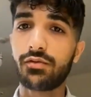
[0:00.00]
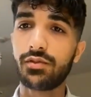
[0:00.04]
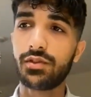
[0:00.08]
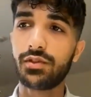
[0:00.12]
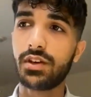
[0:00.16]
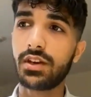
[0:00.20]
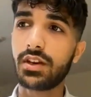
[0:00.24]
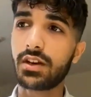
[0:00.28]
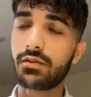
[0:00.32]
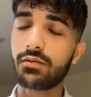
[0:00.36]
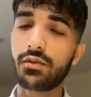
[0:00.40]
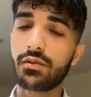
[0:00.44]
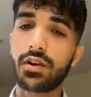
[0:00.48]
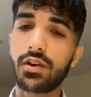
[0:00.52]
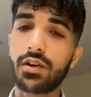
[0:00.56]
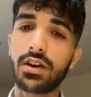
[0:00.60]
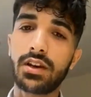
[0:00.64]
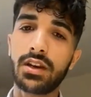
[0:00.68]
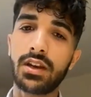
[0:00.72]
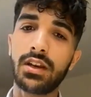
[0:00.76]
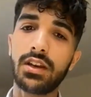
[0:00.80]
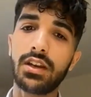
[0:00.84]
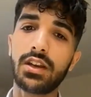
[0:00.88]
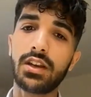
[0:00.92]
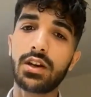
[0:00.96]
year
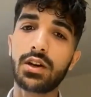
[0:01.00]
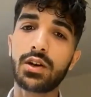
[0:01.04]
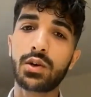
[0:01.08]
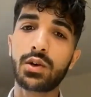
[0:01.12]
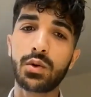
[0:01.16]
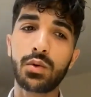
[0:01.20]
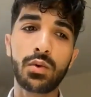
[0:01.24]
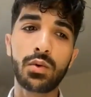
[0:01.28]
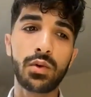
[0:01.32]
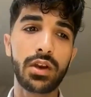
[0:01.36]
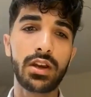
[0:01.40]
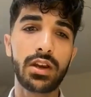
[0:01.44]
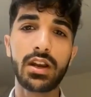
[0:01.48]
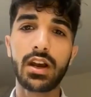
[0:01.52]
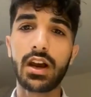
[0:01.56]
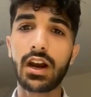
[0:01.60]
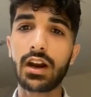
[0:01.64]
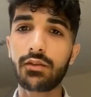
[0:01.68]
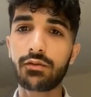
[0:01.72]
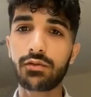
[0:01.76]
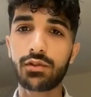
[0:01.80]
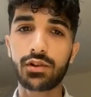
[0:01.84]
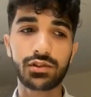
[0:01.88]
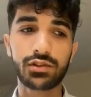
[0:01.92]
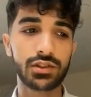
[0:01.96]
one and year two in
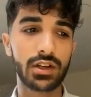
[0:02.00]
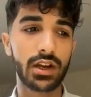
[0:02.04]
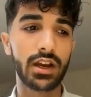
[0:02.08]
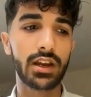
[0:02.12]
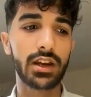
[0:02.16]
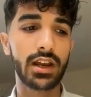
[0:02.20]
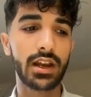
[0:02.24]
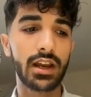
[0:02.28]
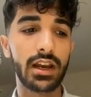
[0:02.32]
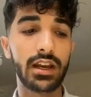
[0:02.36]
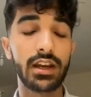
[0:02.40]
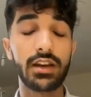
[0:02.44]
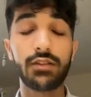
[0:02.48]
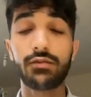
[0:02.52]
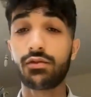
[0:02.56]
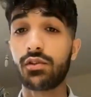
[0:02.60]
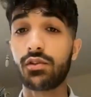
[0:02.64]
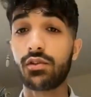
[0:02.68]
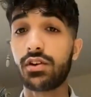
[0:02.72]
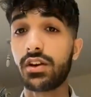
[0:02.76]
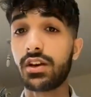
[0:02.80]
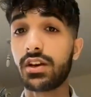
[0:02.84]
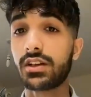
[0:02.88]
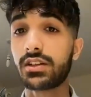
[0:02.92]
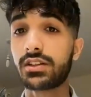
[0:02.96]
Hertfordshire, and
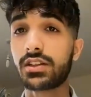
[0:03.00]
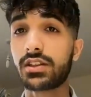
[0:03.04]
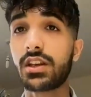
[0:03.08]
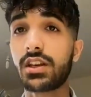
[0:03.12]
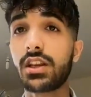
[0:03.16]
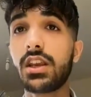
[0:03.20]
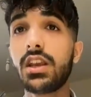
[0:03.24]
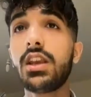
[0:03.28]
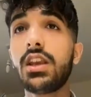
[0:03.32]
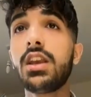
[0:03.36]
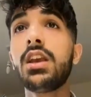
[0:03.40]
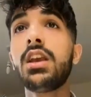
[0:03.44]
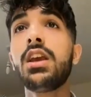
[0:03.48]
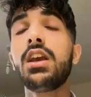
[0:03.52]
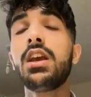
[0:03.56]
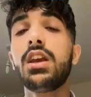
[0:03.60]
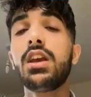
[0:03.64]
for year three,